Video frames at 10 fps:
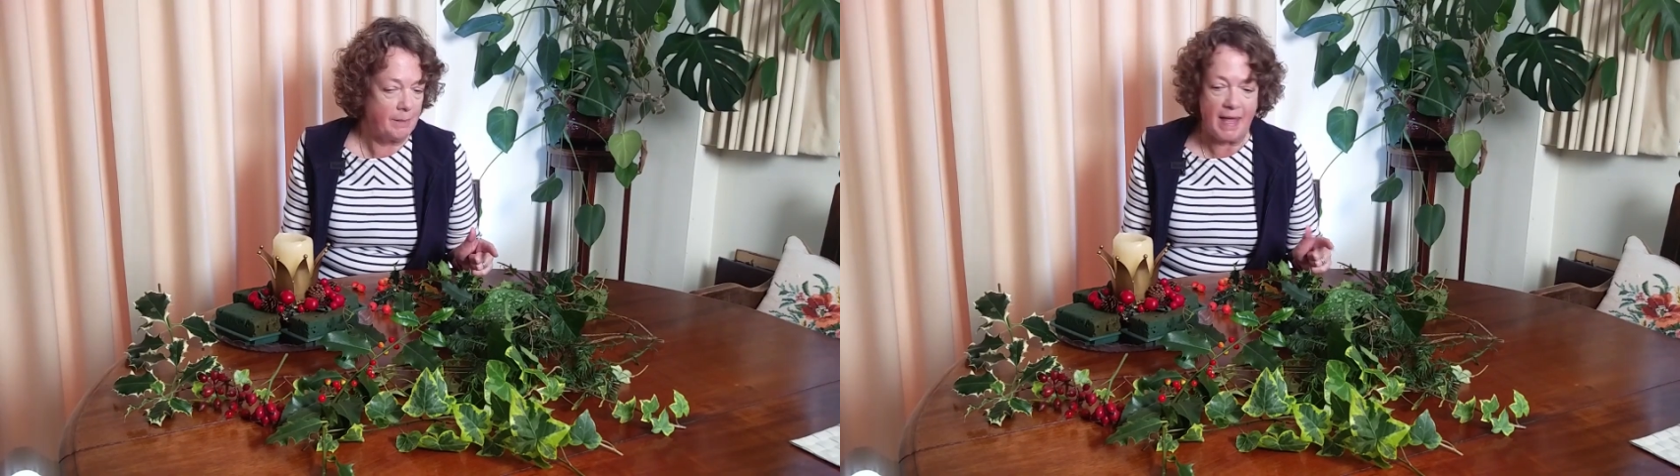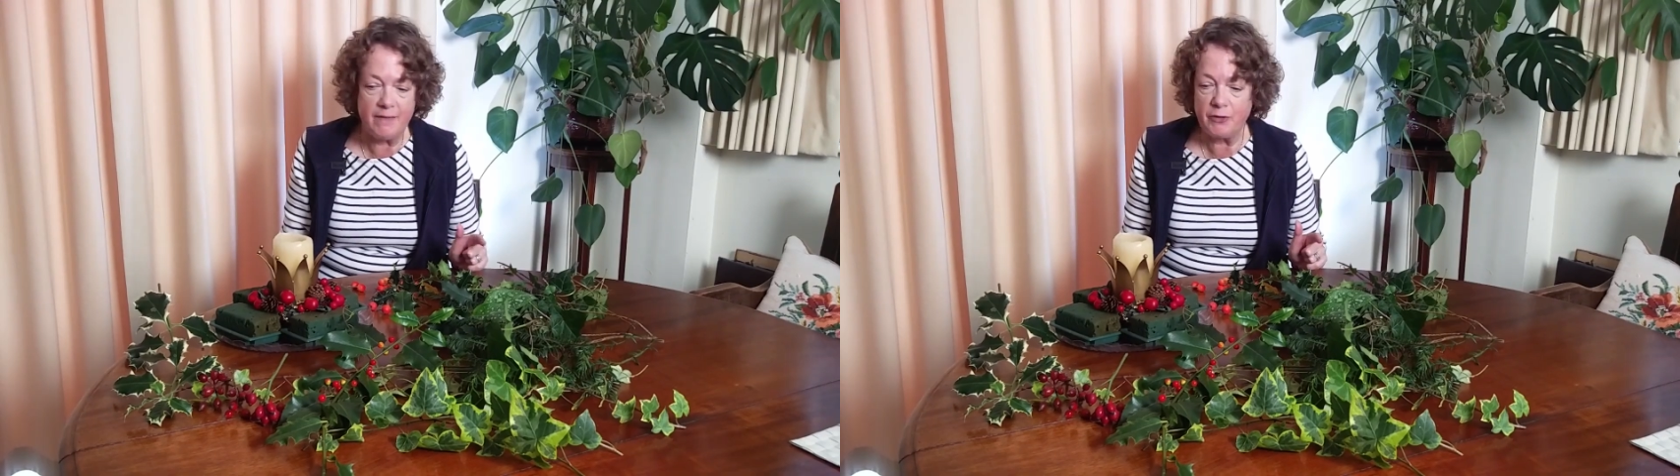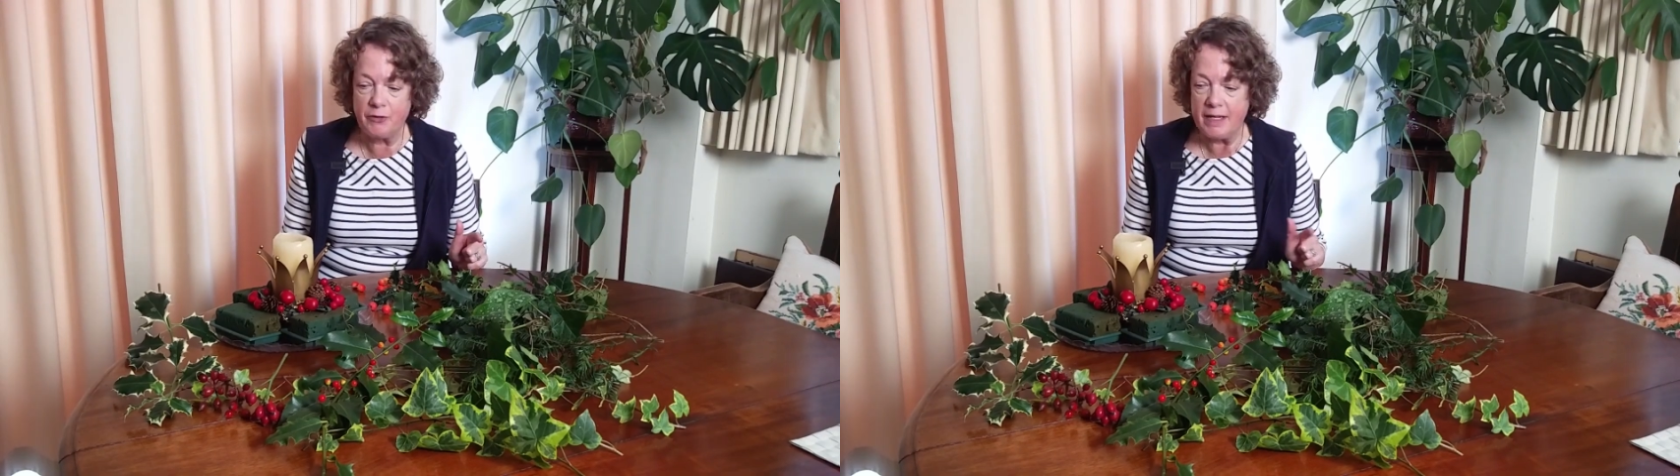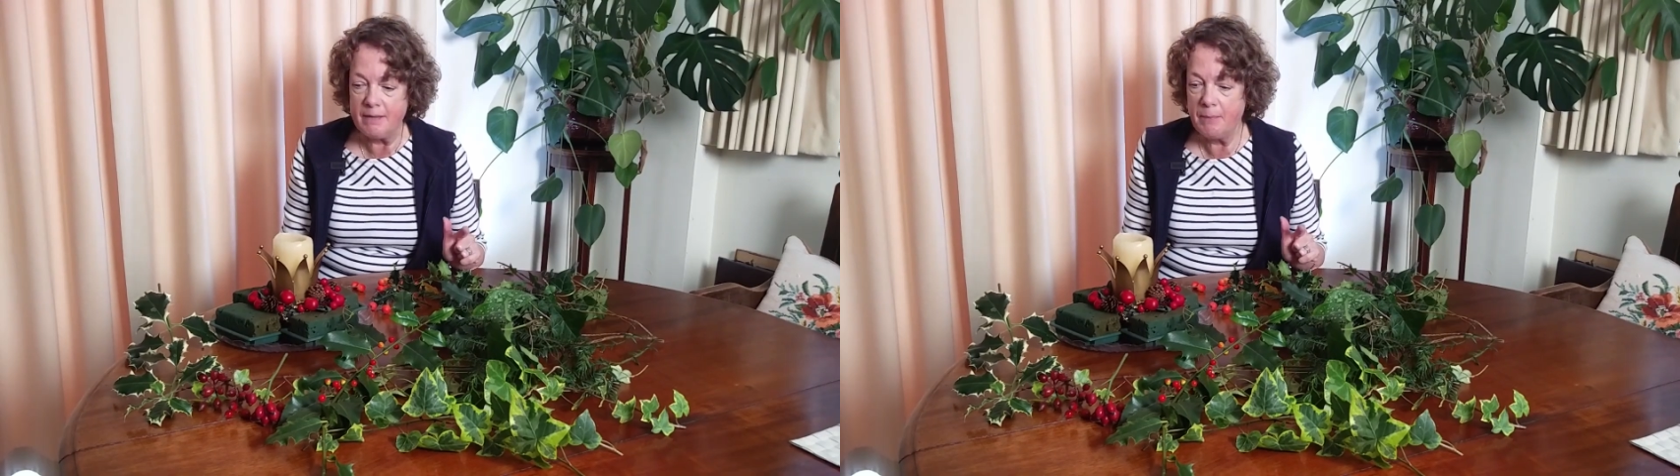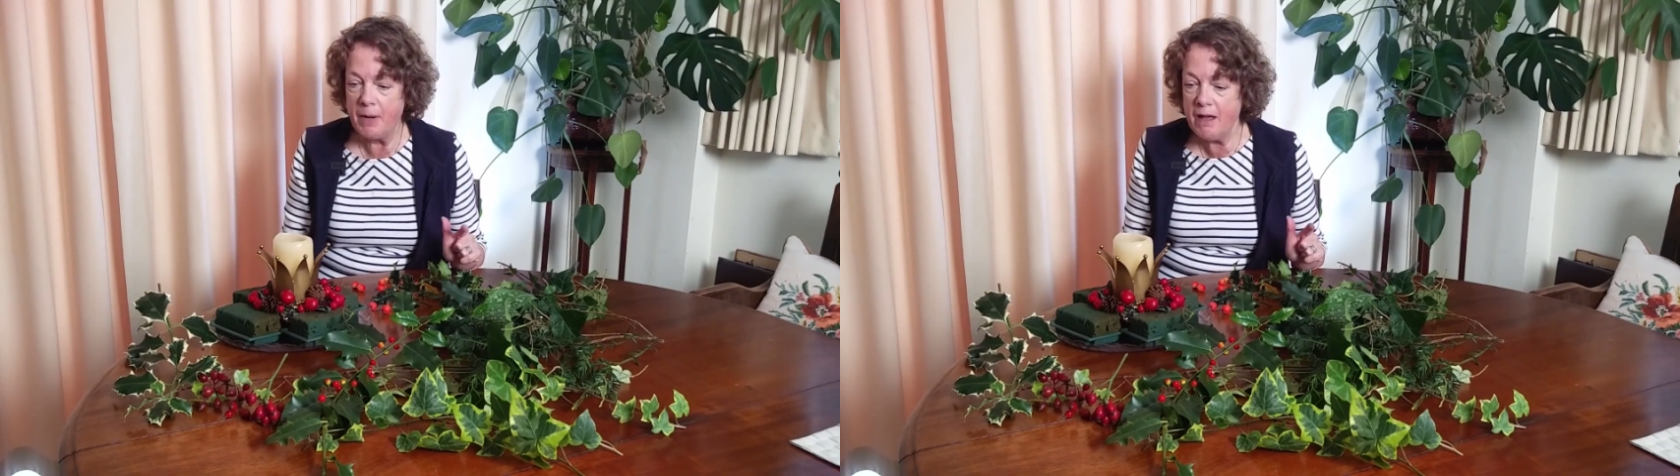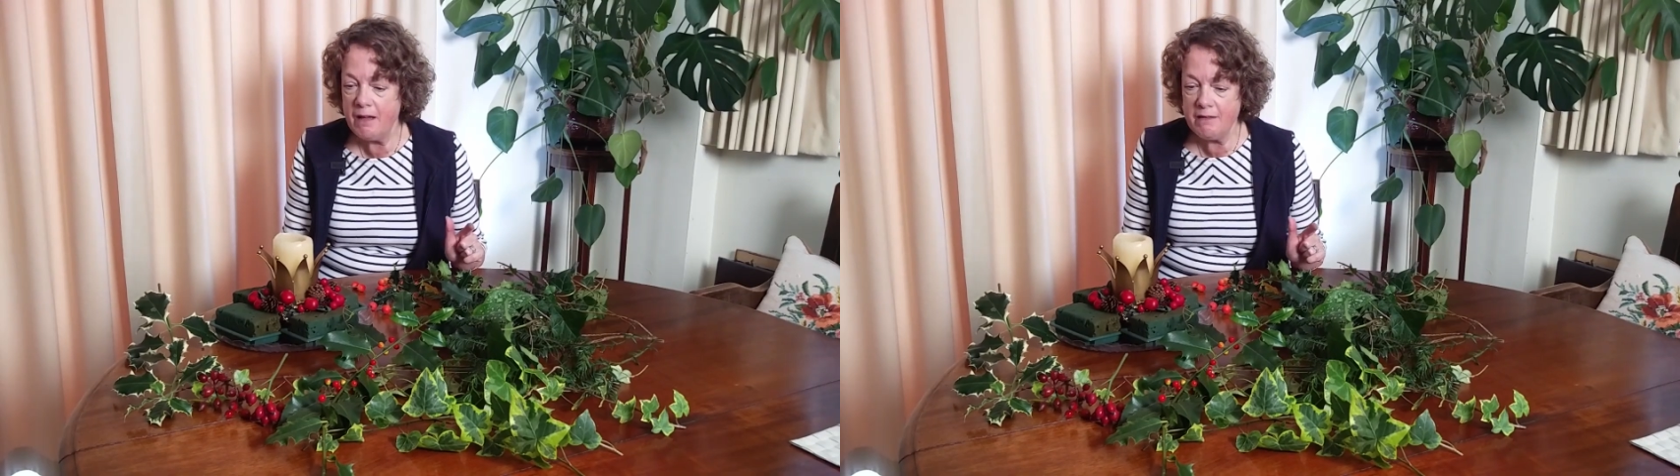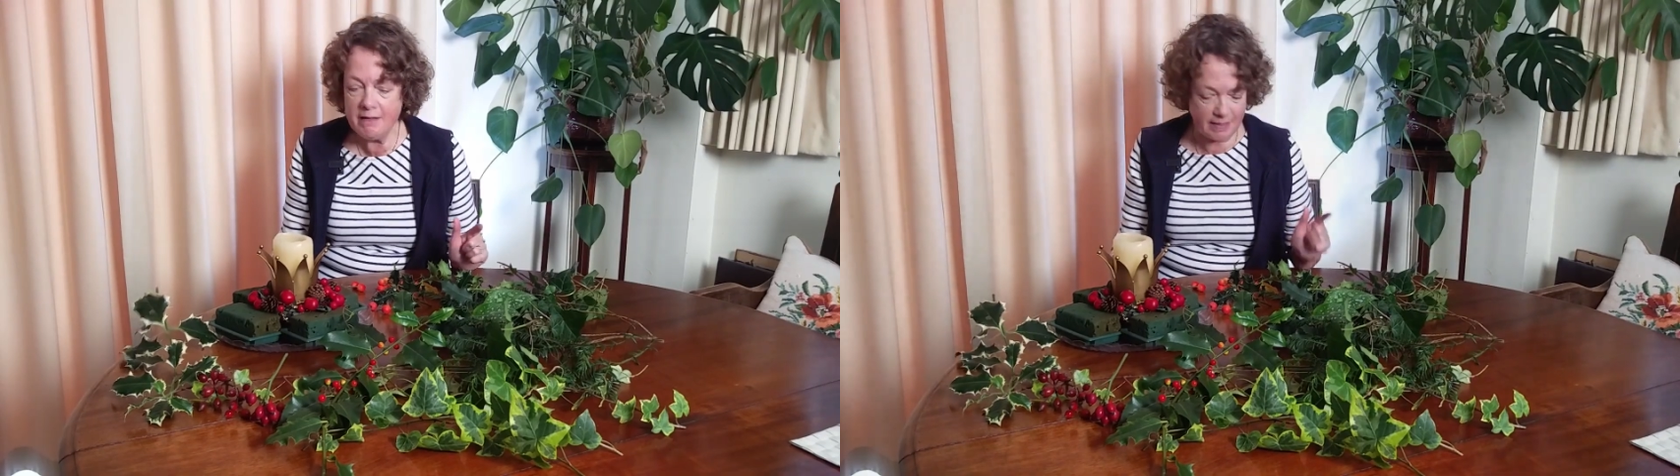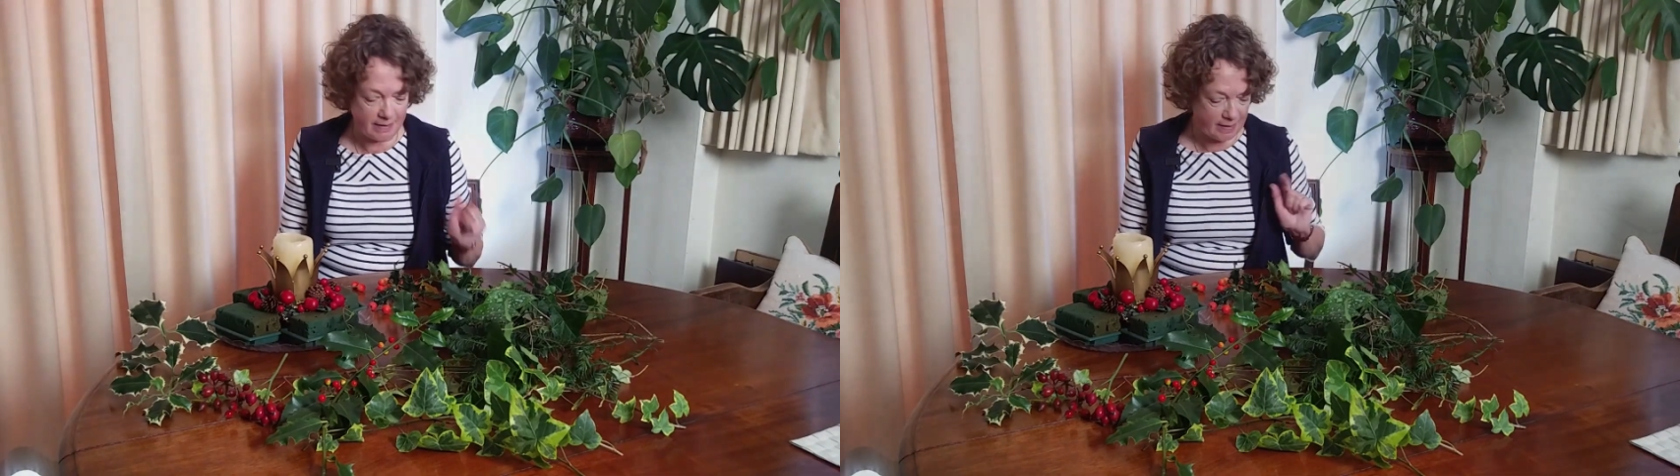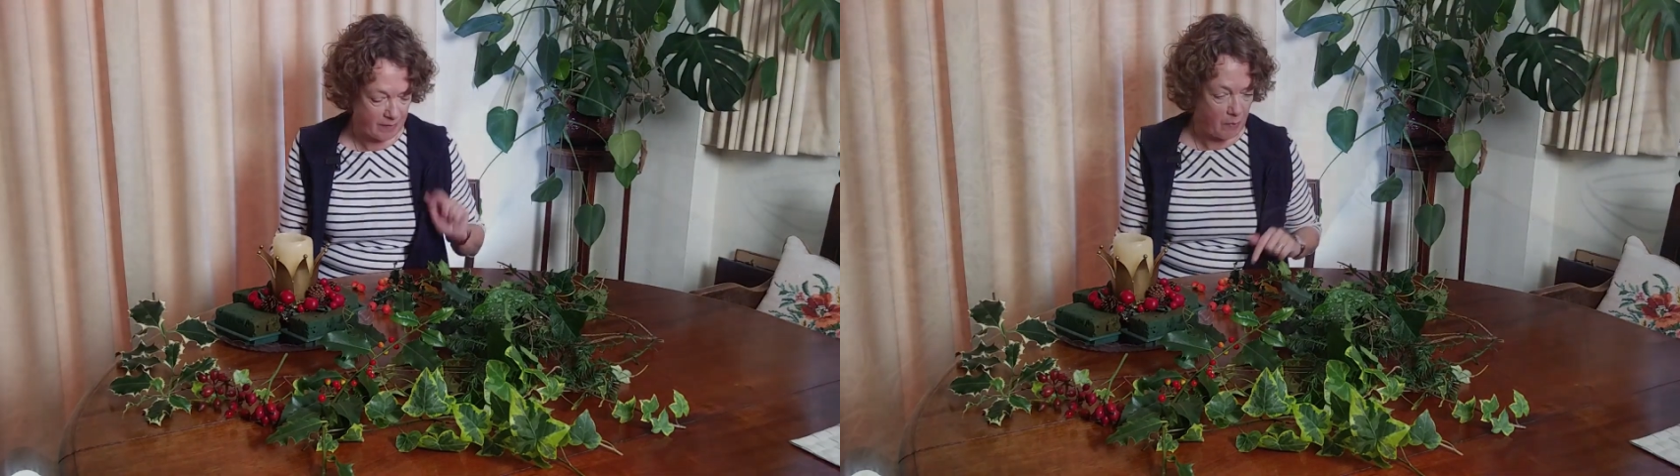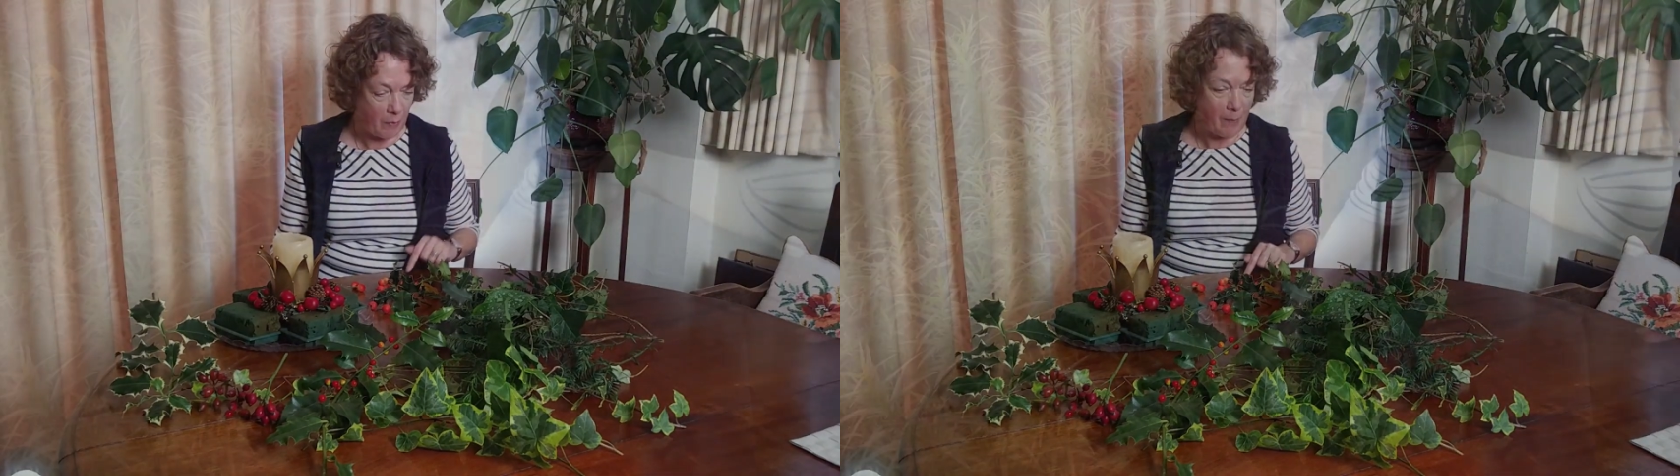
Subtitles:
evergreen plants and some more